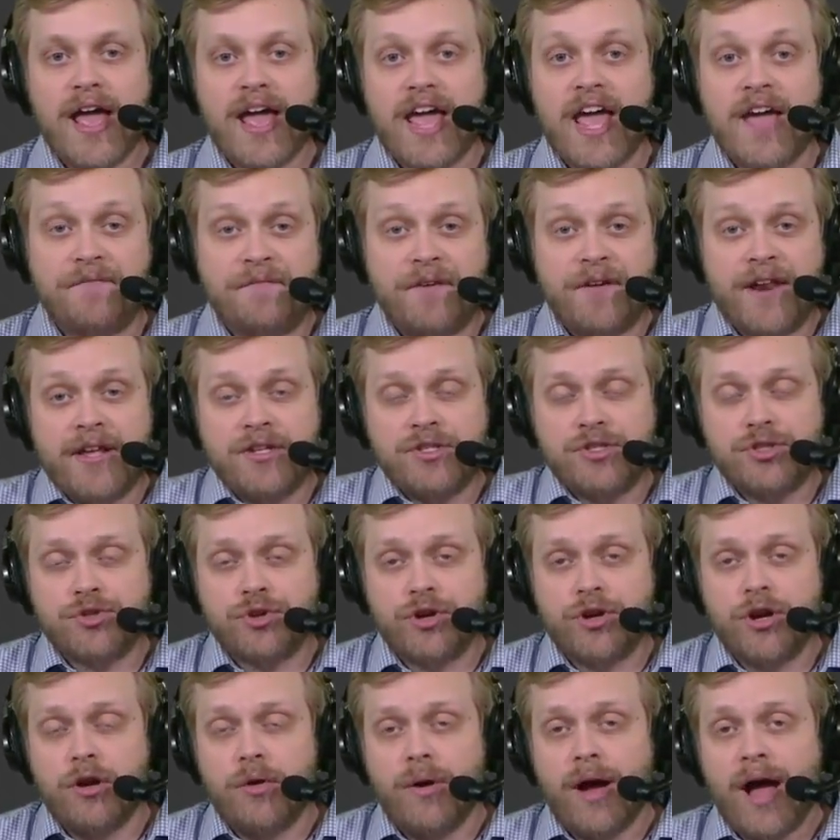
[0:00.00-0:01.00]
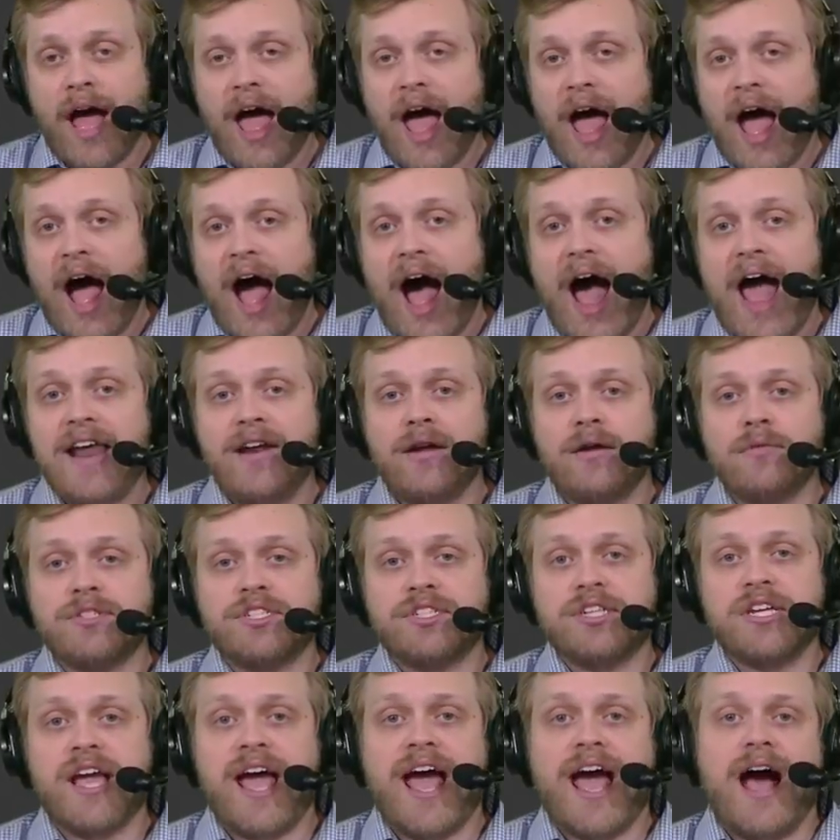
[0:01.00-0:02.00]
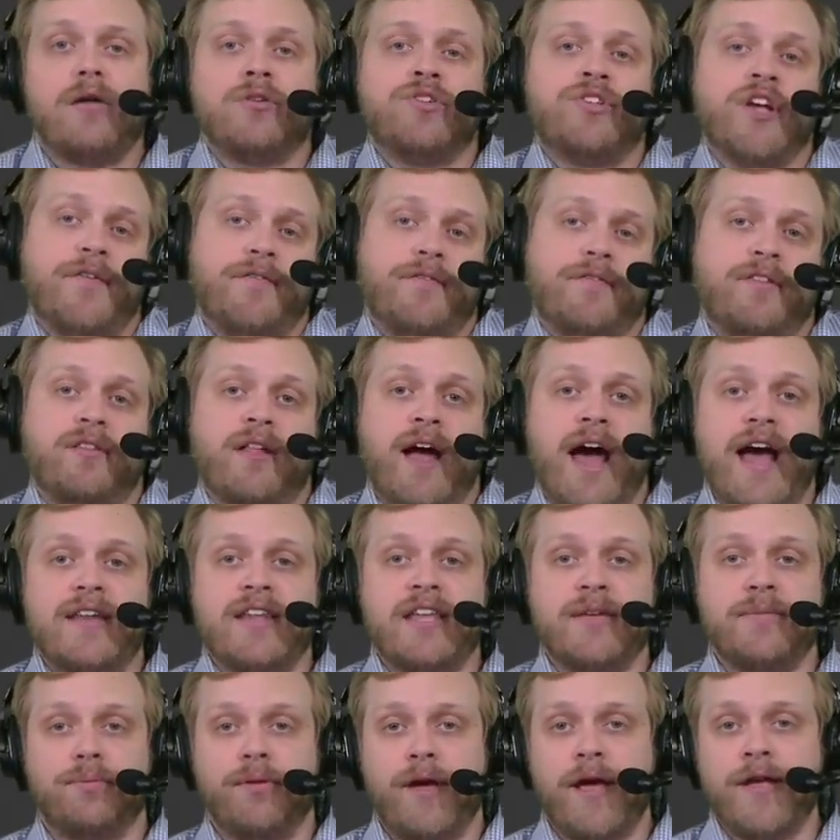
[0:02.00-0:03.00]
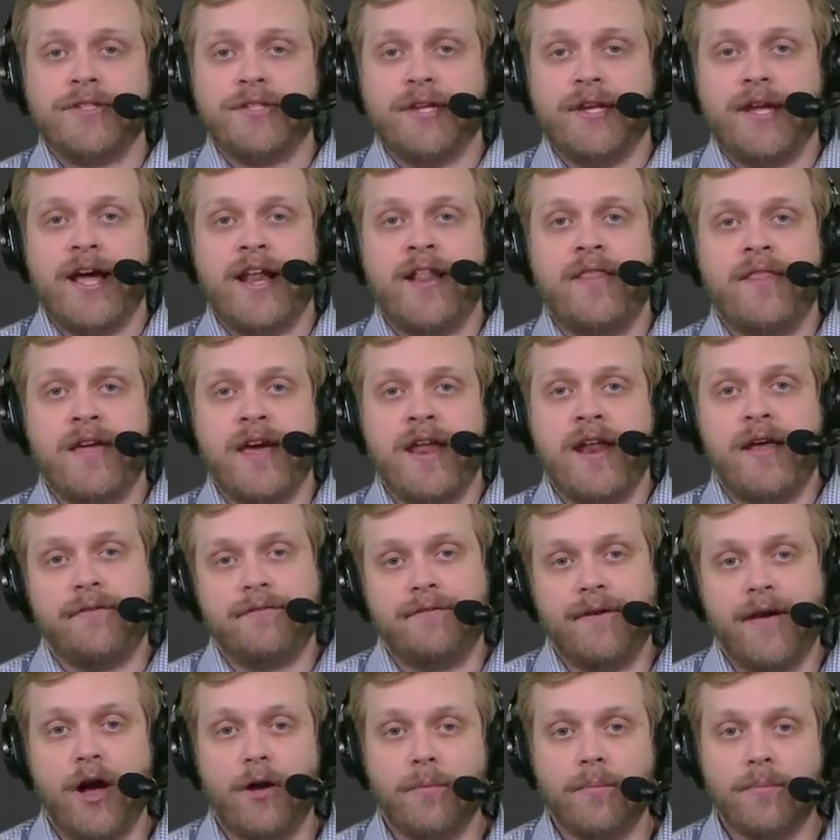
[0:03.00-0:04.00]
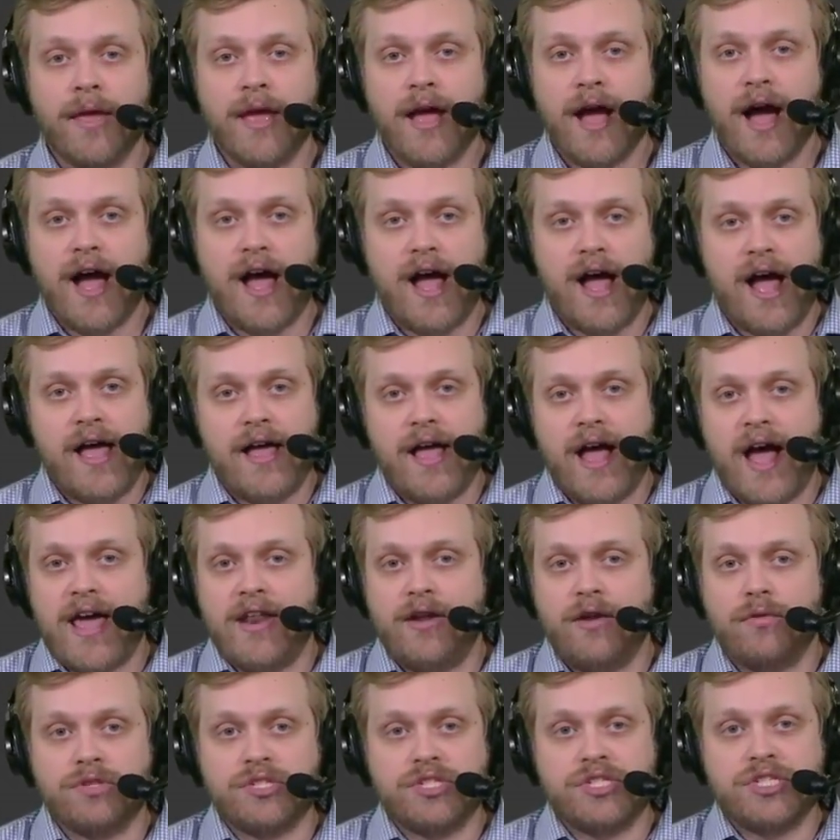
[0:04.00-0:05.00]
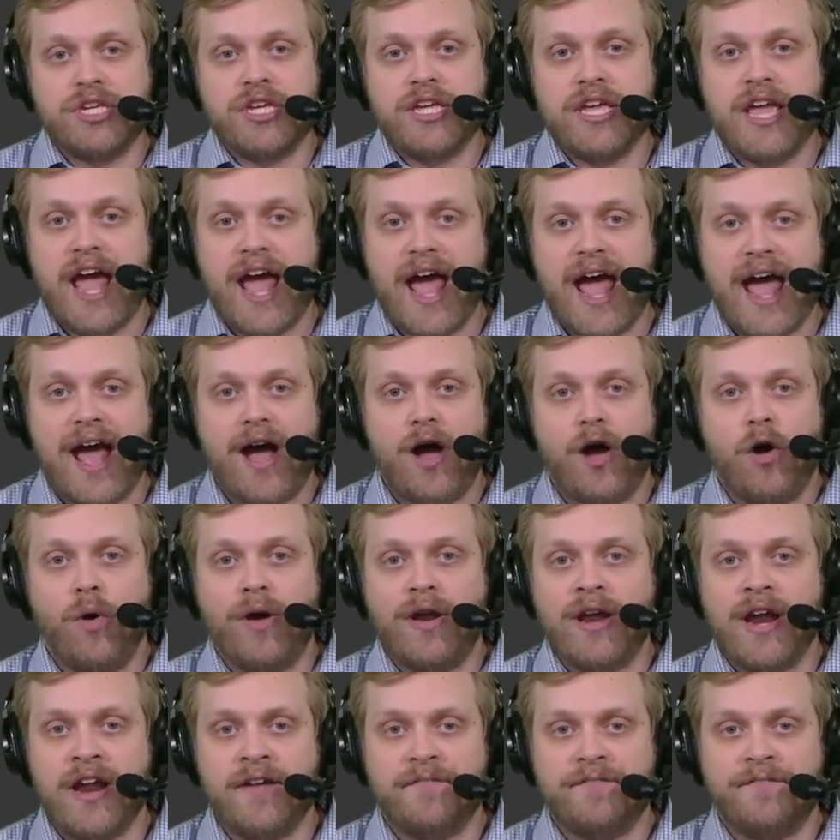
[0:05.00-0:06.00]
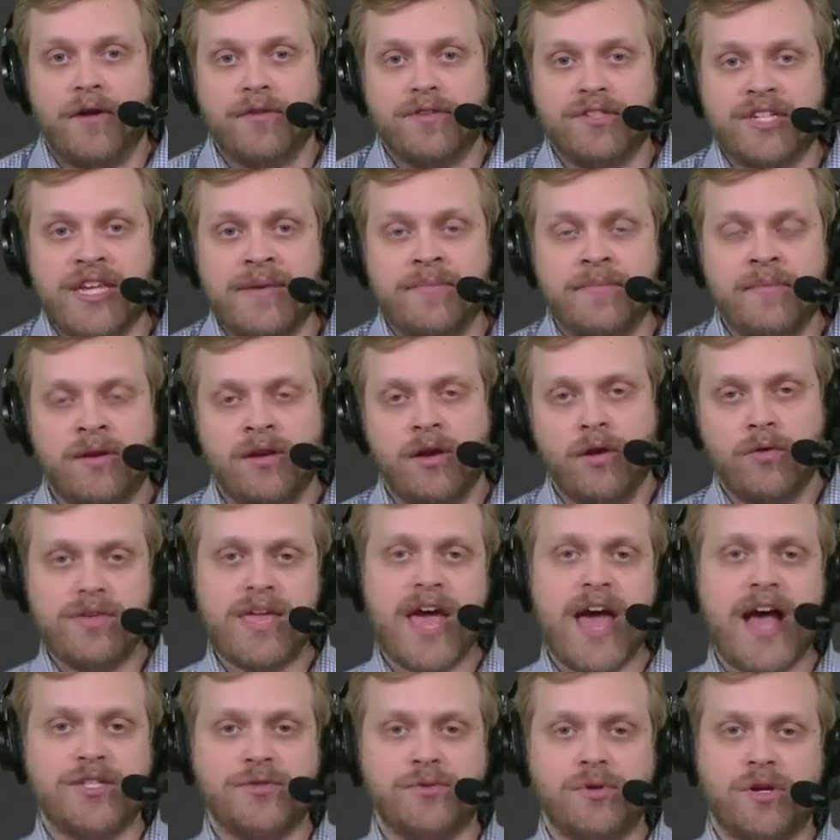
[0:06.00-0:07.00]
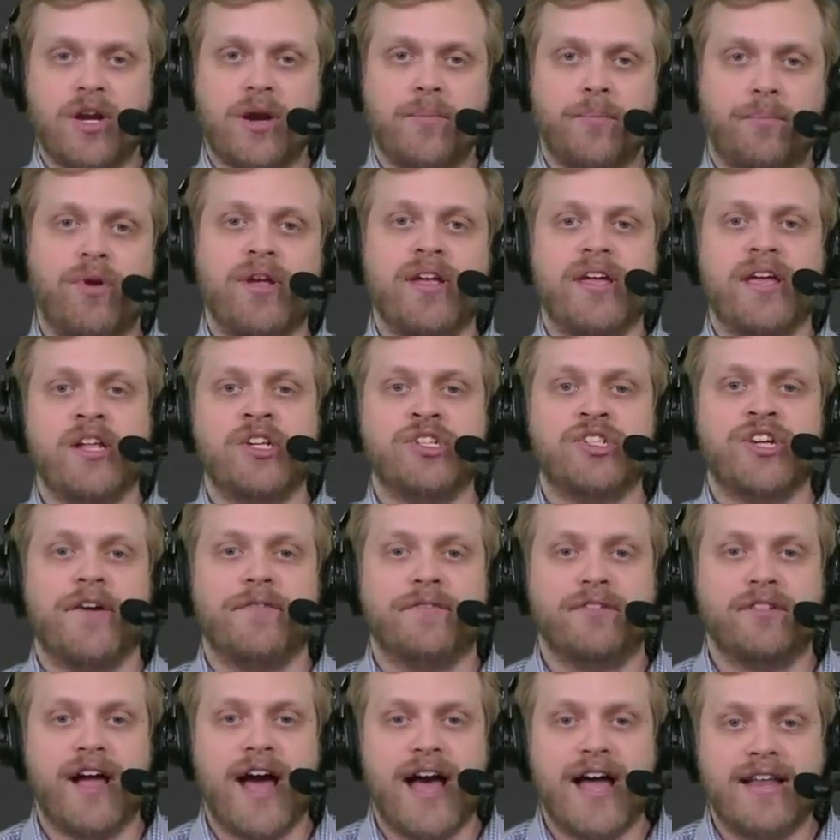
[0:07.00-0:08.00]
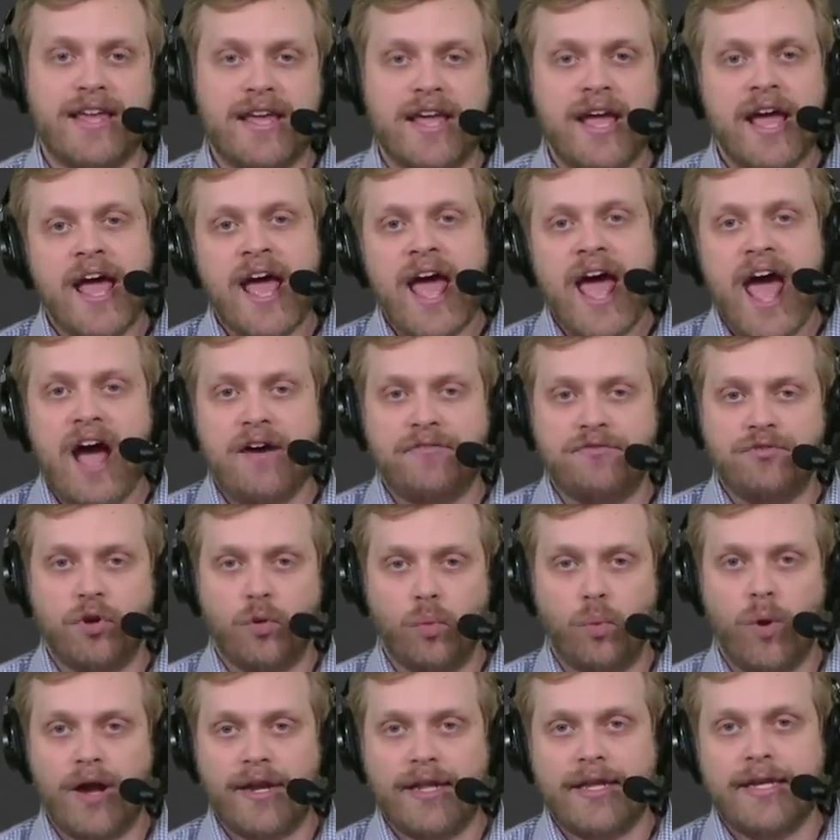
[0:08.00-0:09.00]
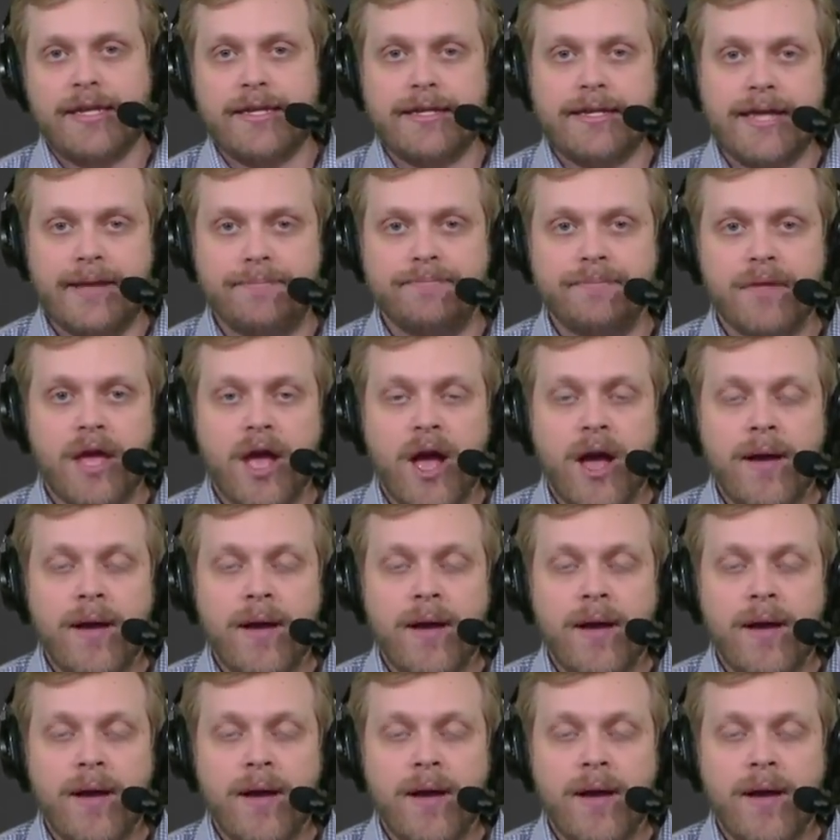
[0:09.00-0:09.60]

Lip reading: If it is true, I don't see how Jeff Gladney plays again in the NFL. I don't see how an NFL team can go, yes, we're going to bring in Jeff Gladney after what he did.